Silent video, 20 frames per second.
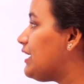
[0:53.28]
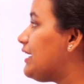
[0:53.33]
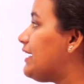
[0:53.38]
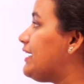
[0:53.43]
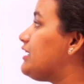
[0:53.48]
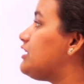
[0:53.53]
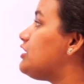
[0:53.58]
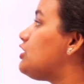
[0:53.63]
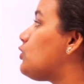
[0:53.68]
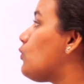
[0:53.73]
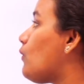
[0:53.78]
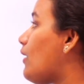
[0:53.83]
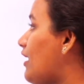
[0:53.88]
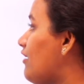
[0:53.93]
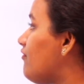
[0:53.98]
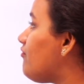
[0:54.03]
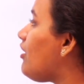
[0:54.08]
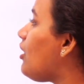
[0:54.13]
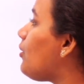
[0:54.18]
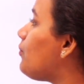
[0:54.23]
in a
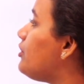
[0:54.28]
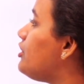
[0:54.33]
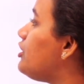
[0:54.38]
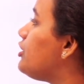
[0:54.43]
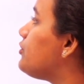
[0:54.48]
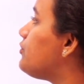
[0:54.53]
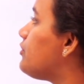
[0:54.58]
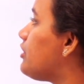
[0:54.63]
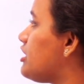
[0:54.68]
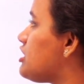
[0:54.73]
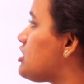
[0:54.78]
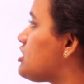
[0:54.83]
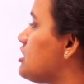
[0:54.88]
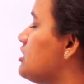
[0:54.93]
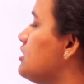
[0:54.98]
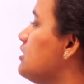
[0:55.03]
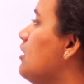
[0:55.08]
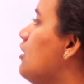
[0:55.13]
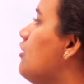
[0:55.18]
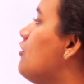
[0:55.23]
12-hour
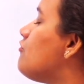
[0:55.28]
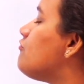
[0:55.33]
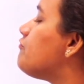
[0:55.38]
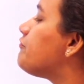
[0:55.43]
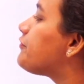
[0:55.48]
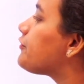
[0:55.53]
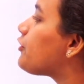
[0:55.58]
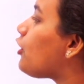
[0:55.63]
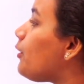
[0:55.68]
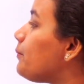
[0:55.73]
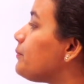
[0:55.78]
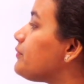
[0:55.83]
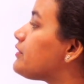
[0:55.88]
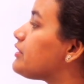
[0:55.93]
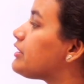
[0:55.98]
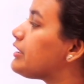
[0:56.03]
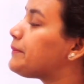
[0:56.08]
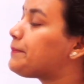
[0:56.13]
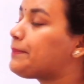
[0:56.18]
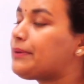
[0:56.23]
duration from
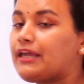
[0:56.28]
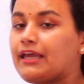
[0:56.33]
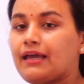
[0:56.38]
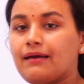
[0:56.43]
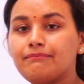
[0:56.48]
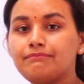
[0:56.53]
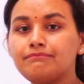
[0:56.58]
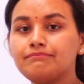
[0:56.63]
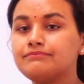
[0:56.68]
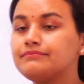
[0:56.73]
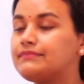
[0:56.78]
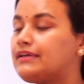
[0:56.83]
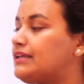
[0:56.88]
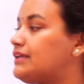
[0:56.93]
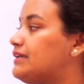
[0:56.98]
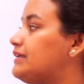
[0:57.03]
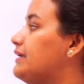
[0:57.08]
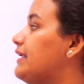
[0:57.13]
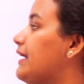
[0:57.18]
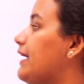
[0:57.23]
3 p.m. in
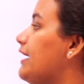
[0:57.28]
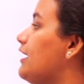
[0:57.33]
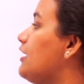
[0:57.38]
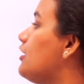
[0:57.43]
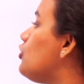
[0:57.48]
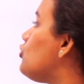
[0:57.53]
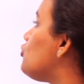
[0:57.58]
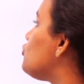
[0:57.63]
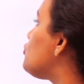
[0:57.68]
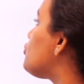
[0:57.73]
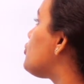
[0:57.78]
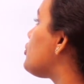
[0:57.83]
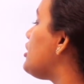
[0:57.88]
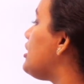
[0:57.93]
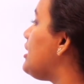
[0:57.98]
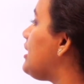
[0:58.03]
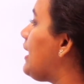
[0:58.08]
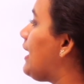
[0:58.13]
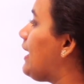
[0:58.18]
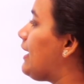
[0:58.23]
a day to
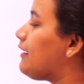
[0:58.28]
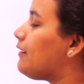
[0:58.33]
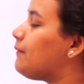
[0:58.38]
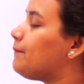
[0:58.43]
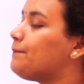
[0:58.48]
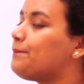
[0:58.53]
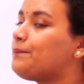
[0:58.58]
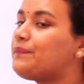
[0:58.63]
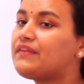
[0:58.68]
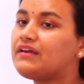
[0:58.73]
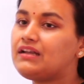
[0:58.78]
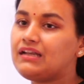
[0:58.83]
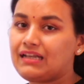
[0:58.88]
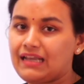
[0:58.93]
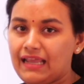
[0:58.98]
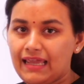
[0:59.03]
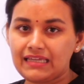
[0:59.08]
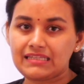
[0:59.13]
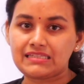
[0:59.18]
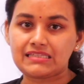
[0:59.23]
3 a.m. the
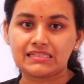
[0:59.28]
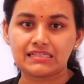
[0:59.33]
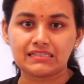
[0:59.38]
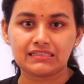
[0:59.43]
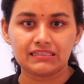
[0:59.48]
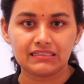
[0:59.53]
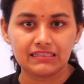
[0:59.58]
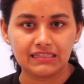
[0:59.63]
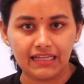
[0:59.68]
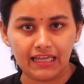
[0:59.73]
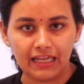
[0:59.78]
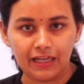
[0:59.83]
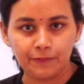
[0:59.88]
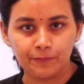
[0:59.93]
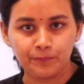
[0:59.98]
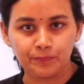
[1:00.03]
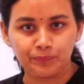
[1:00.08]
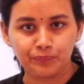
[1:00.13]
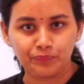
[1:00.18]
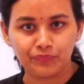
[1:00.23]
next
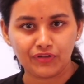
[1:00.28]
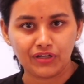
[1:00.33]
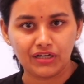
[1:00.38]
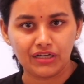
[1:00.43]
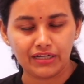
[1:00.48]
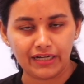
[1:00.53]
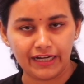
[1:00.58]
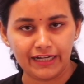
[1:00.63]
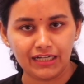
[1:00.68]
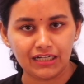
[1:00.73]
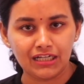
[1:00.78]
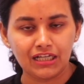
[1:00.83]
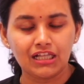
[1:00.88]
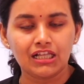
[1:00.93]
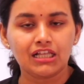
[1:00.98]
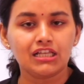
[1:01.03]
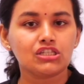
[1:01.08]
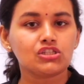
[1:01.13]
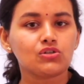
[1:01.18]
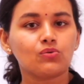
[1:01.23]
day? Right?
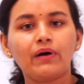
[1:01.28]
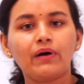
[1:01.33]
So